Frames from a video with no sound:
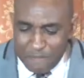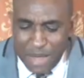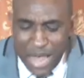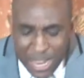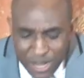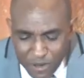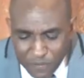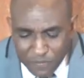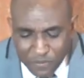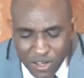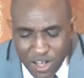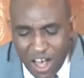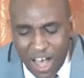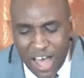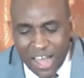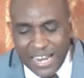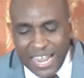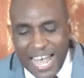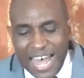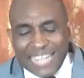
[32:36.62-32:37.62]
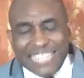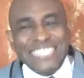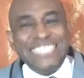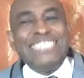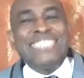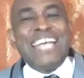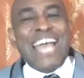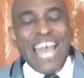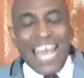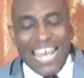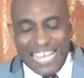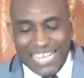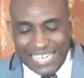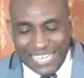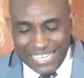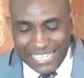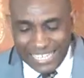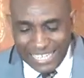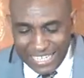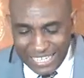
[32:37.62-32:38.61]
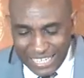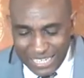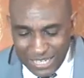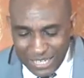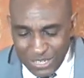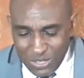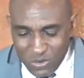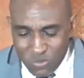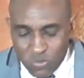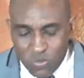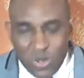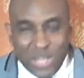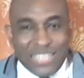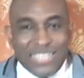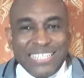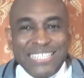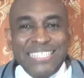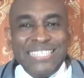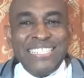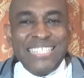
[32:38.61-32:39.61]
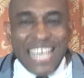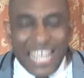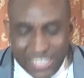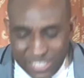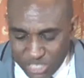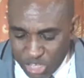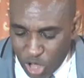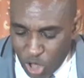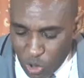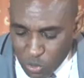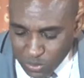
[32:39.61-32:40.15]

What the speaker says: the man of God, had died with debt